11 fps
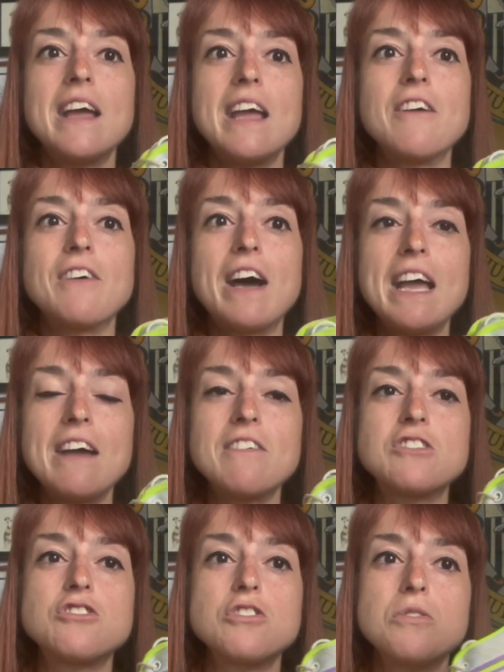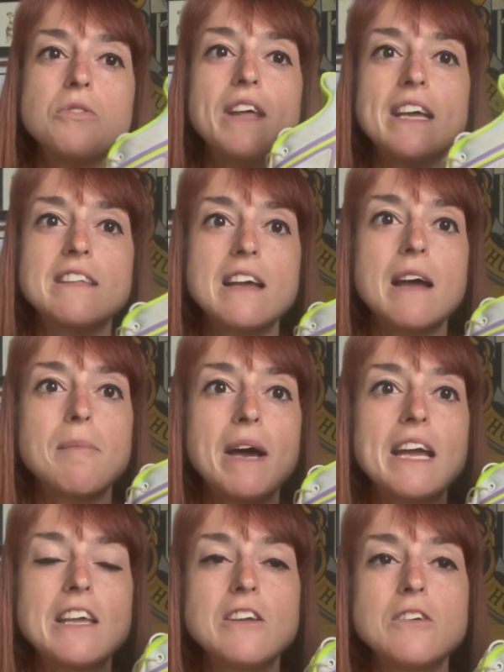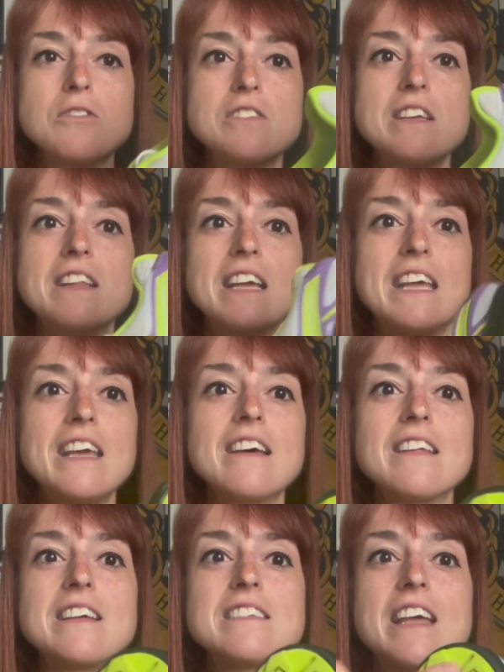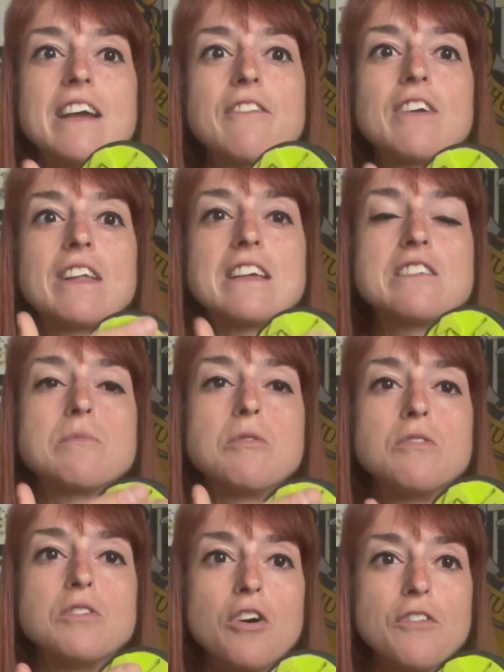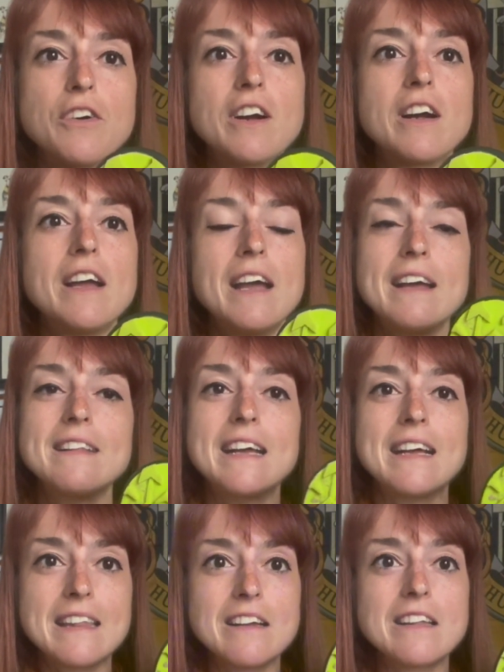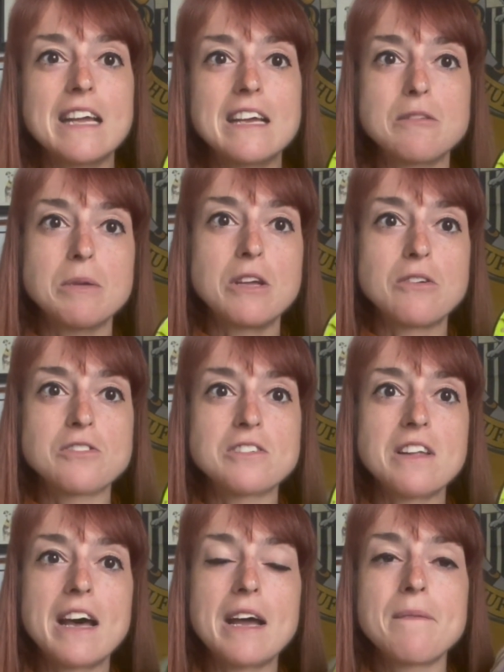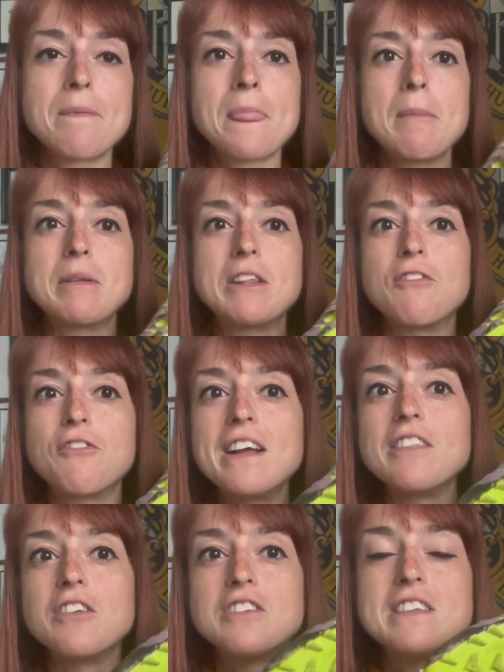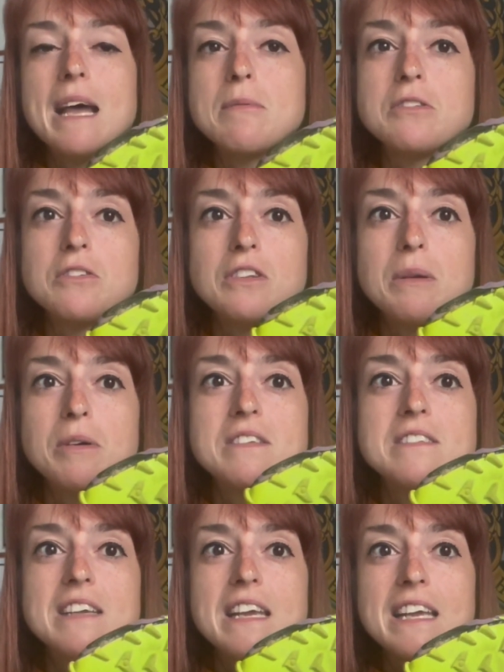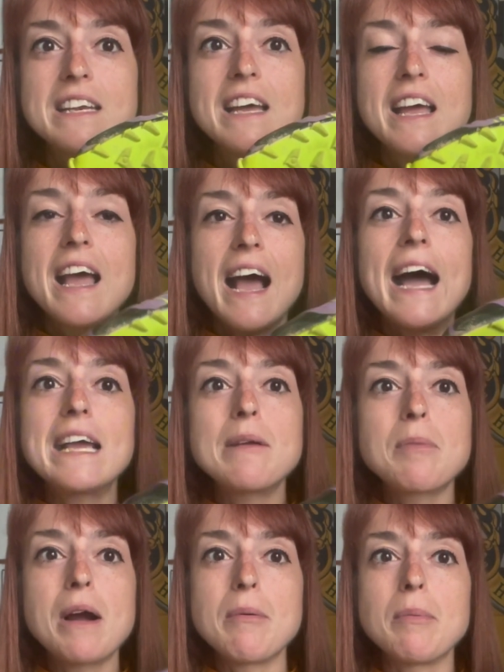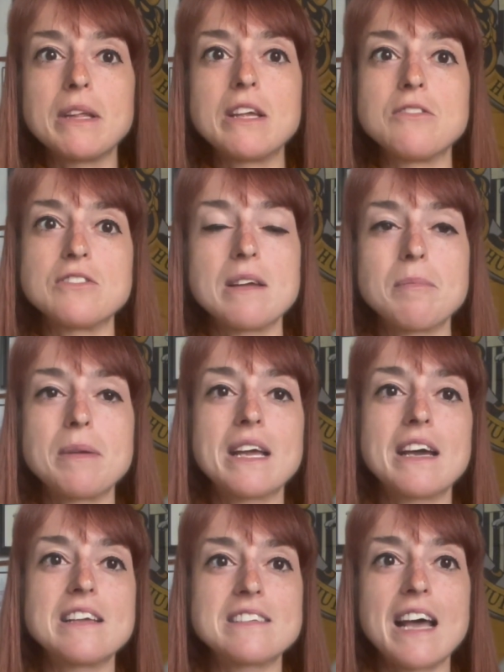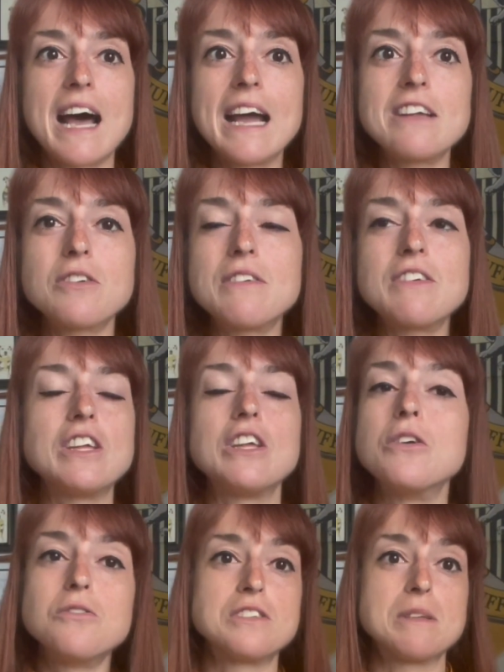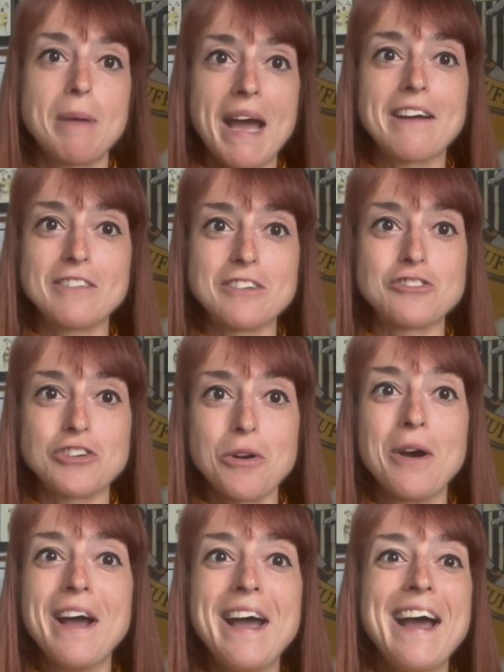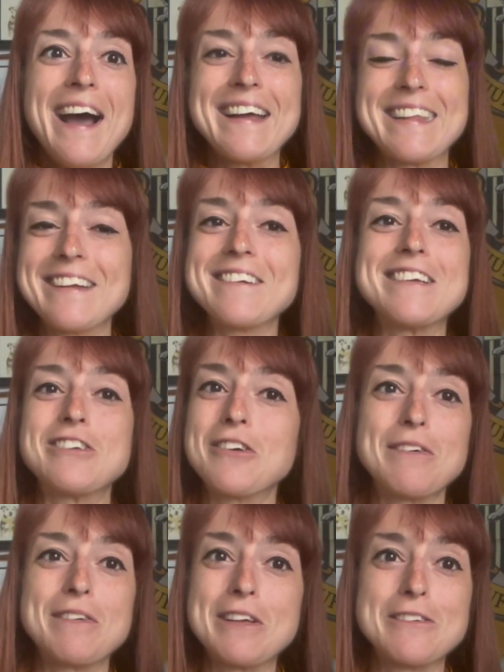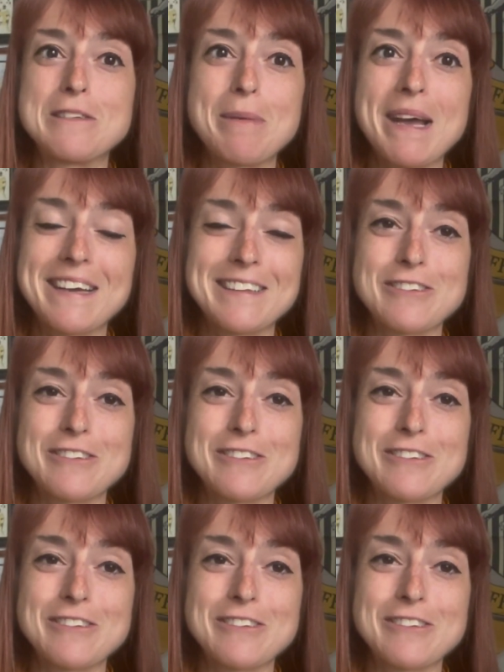if I have a shoe that I'm buying used and the heel is like really smoothed over and like clearly has been used a lot, but the front looks absolutely pristine, I can probably use it because I don't even use the back of the shoe. I literally don't even use the back of the